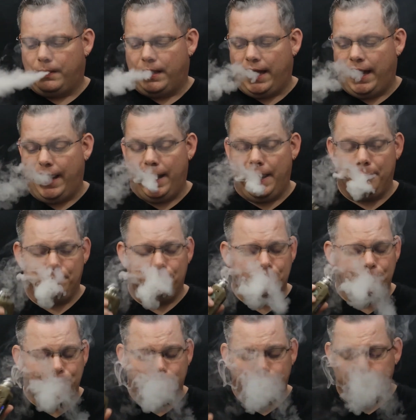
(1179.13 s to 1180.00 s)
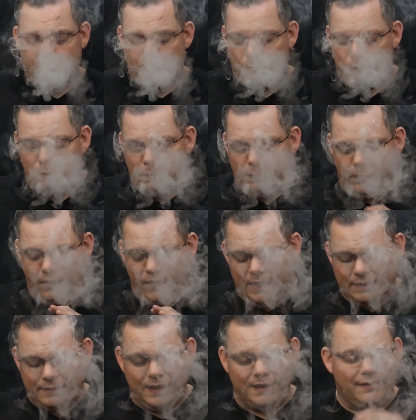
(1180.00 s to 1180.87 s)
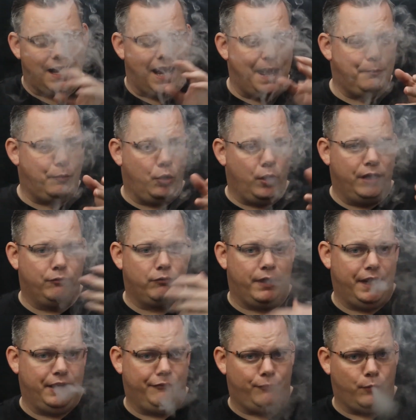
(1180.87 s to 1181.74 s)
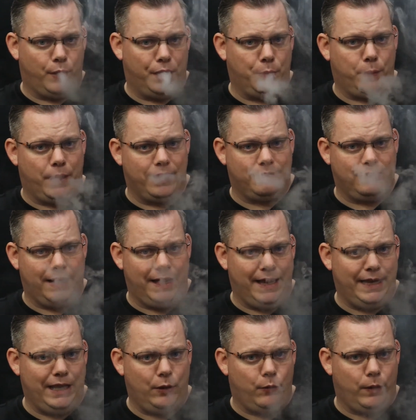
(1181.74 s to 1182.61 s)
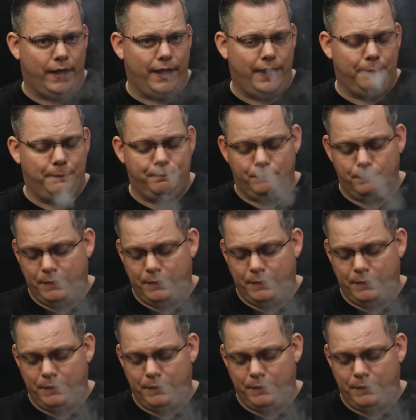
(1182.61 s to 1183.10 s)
And since I'm only running 40 watts anyway,